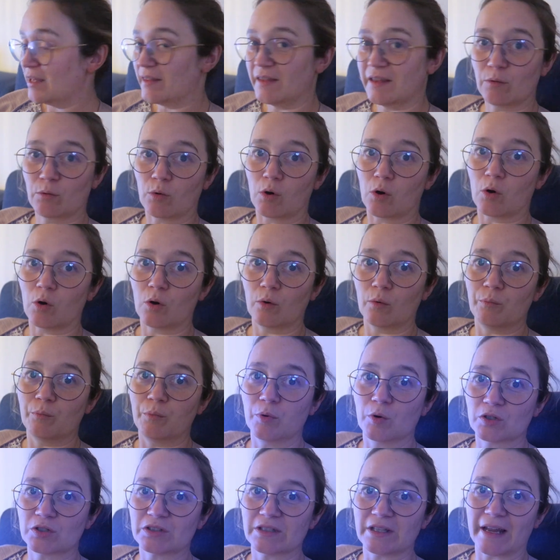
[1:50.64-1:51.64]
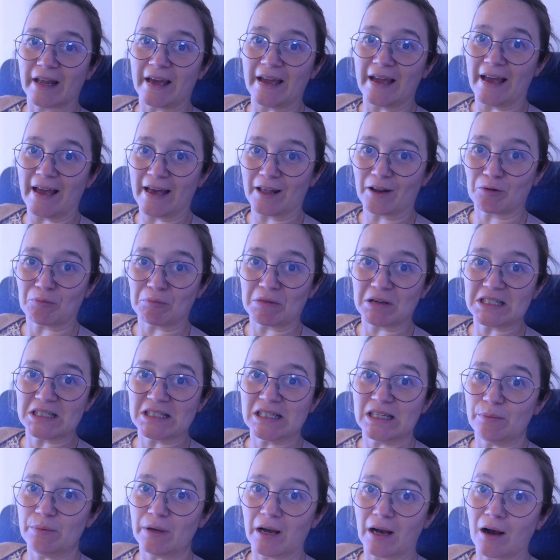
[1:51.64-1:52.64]
They were all books that I had on my
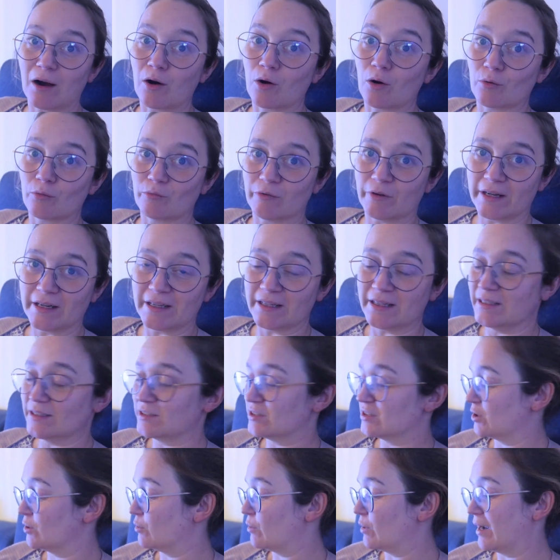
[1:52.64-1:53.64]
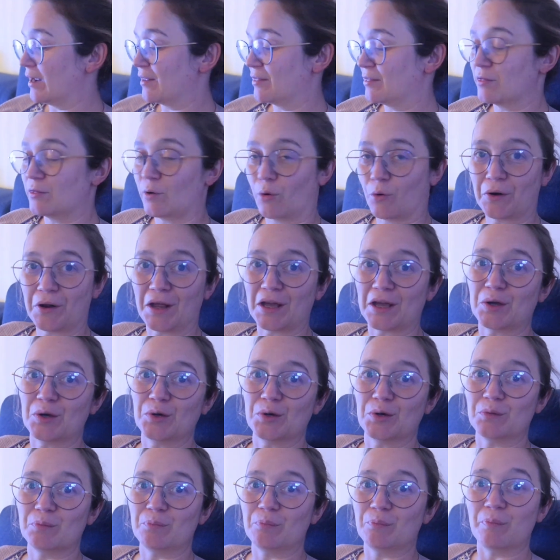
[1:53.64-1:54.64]
T B R already, so I thought I
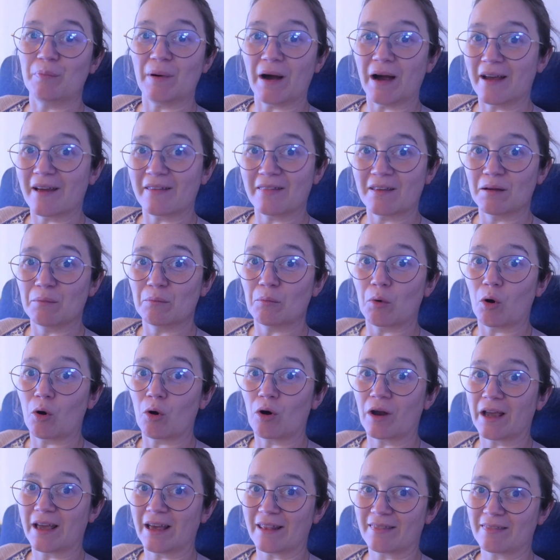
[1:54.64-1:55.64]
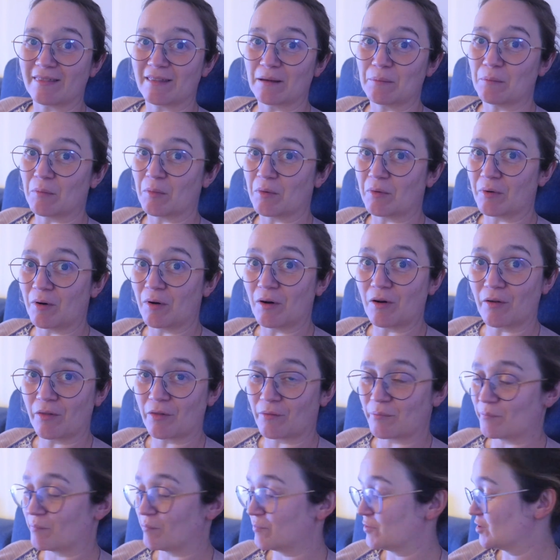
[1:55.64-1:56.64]
could buy them or get them
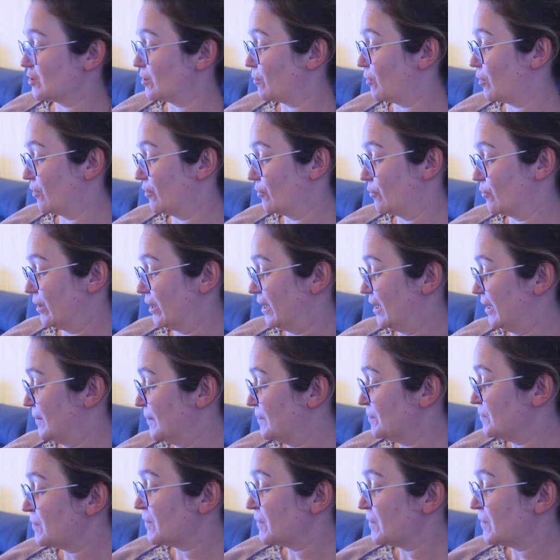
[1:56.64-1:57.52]
or some other way.